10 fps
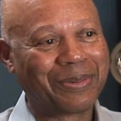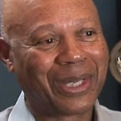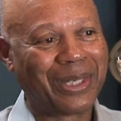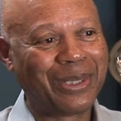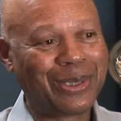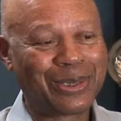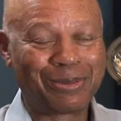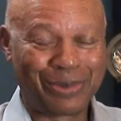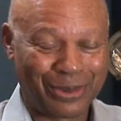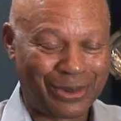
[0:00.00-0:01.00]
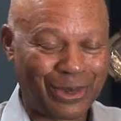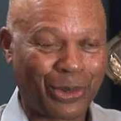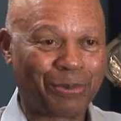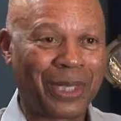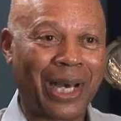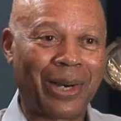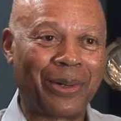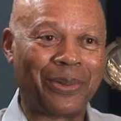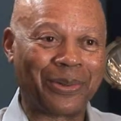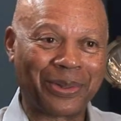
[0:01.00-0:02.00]
and he showed me
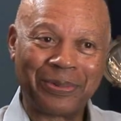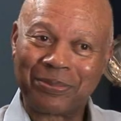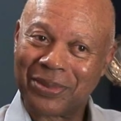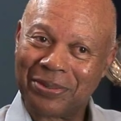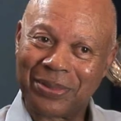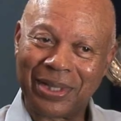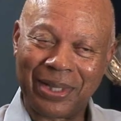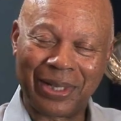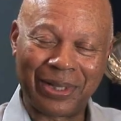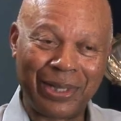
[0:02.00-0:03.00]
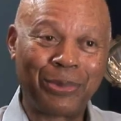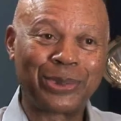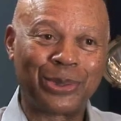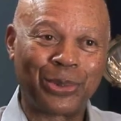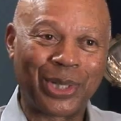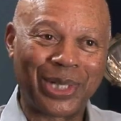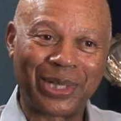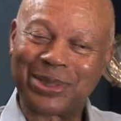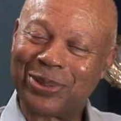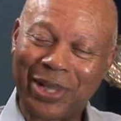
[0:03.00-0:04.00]
how uh, he was doing
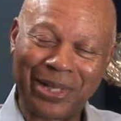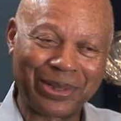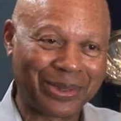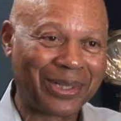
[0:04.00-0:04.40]
it. So I